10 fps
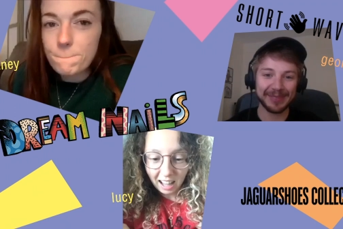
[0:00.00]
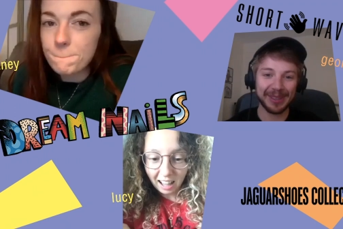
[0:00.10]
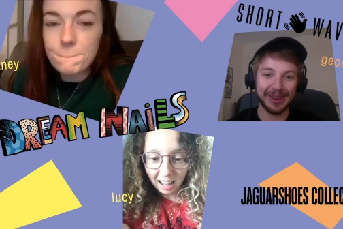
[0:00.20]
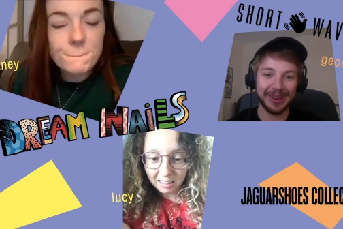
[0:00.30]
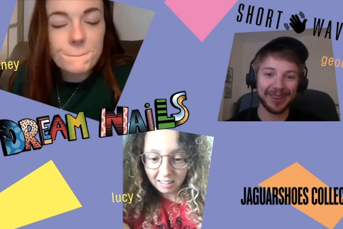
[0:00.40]

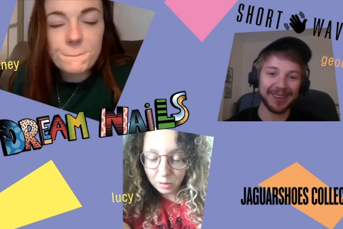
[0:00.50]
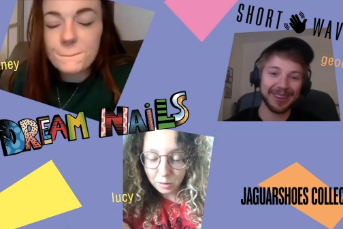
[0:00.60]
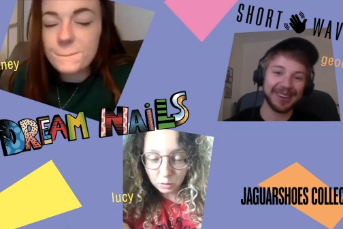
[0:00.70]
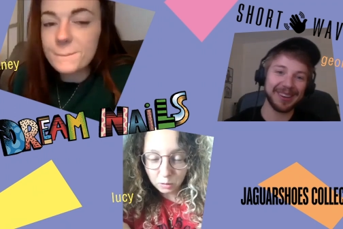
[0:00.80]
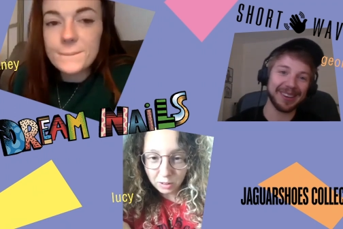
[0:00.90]
Speaker 1: And the
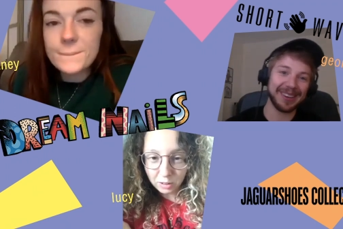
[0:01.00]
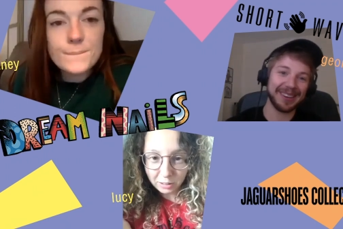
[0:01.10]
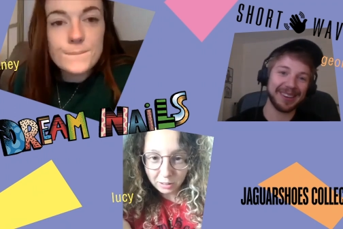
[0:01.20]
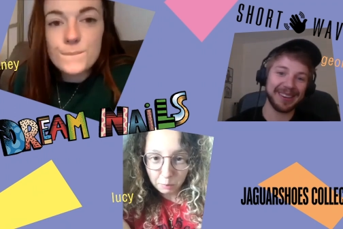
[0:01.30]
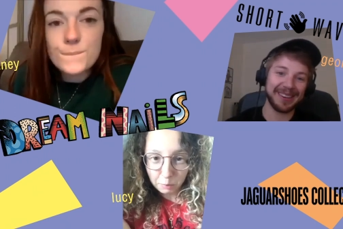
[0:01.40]
song just
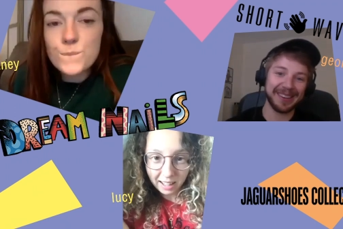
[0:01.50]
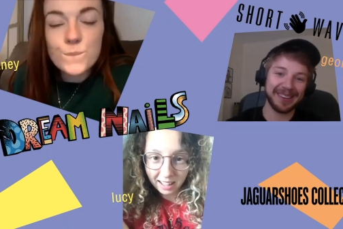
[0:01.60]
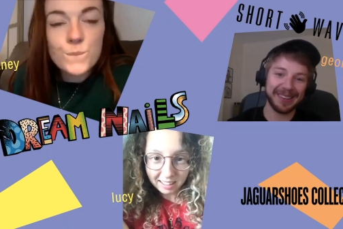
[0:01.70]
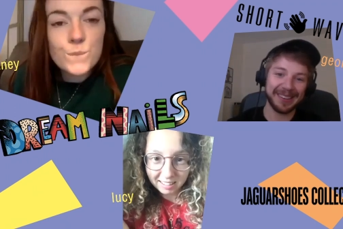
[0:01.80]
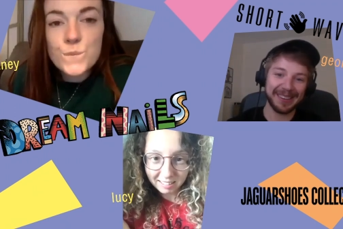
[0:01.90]
literally
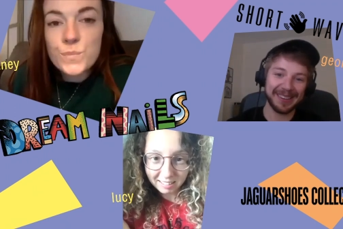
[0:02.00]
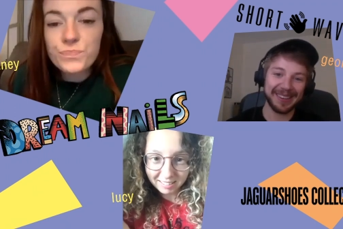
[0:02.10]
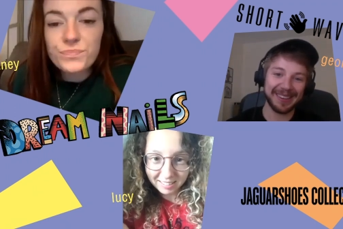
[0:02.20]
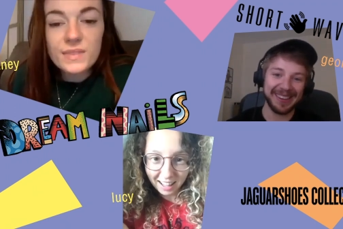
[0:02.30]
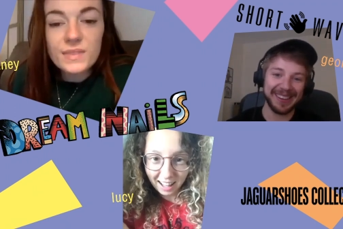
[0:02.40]
appeared,
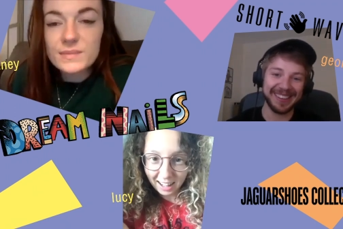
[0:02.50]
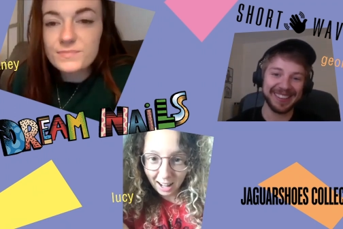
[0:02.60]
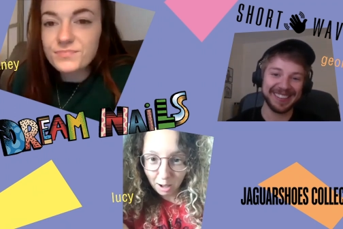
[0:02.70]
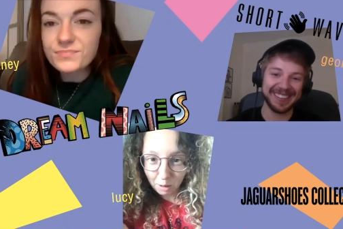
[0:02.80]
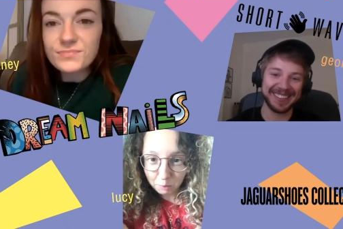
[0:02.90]

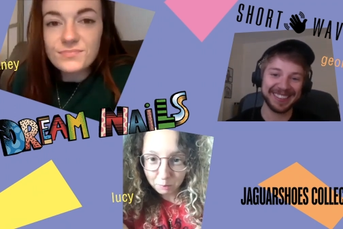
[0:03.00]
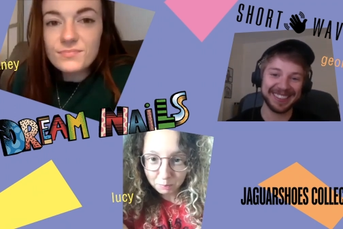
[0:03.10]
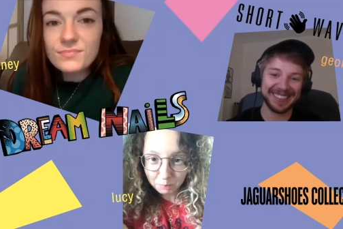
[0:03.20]
and now